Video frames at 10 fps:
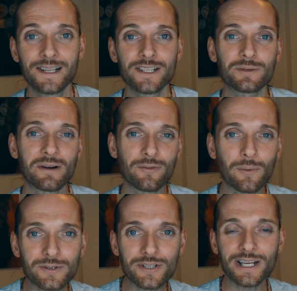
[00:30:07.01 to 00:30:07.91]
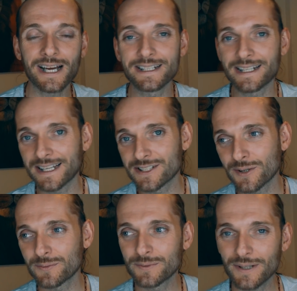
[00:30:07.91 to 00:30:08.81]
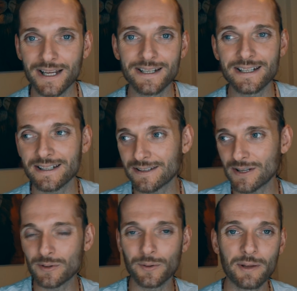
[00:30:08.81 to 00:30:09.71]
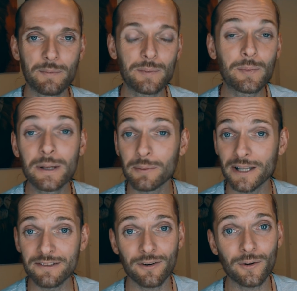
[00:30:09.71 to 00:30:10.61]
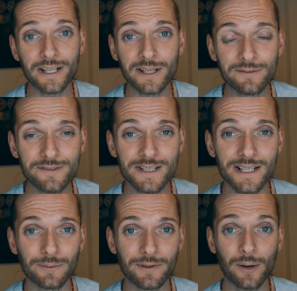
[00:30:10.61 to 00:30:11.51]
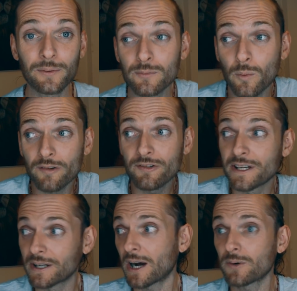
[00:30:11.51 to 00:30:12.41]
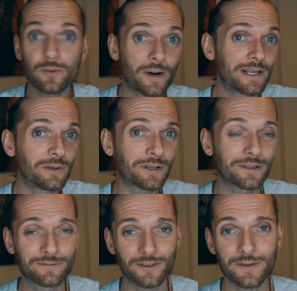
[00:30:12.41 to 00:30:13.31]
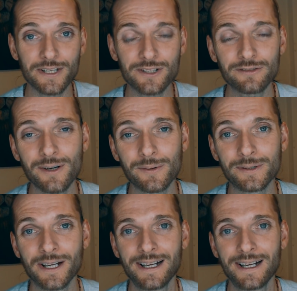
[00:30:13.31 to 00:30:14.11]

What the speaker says: so everyone just kind of gets on and, you know, they meet people, they fall in love still without worrying, how do I look for this crowd?